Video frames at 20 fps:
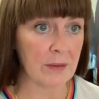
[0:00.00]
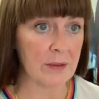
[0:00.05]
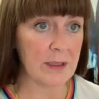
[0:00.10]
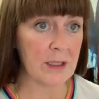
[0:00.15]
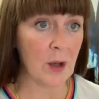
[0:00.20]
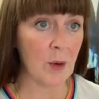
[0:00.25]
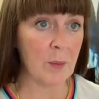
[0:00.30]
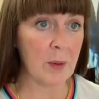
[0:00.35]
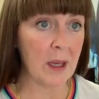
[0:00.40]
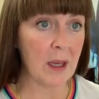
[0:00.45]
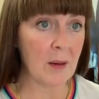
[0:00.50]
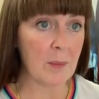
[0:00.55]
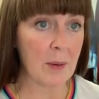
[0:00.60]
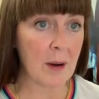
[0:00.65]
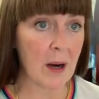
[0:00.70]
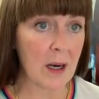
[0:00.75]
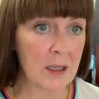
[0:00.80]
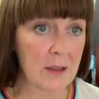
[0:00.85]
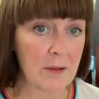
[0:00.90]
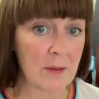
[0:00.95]
So being a
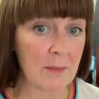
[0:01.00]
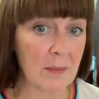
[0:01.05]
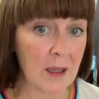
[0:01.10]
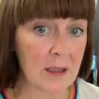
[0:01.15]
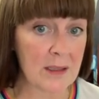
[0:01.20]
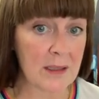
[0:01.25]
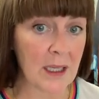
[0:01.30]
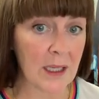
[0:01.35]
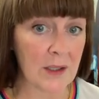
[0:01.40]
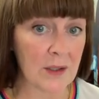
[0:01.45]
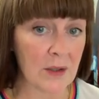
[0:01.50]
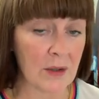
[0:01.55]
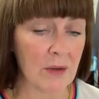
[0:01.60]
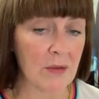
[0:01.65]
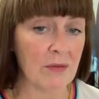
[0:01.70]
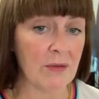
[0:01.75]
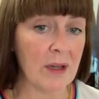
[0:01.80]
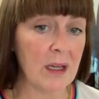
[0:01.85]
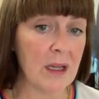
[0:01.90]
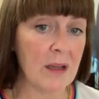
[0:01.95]
part of the Mott Centre
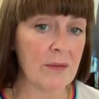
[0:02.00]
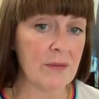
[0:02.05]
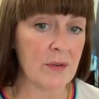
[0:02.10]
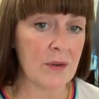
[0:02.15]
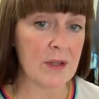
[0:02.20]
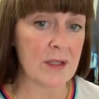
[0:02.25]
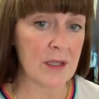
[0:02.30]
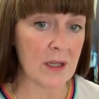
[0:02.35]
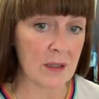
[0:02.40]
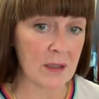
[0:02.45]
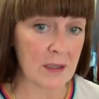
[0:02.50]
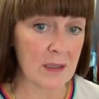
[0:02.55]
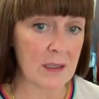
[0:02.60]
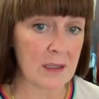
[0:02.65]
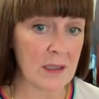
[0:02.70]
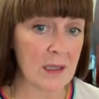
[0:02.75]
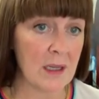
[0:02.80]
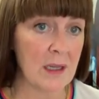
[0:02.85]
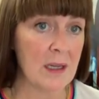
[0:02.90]
really affords us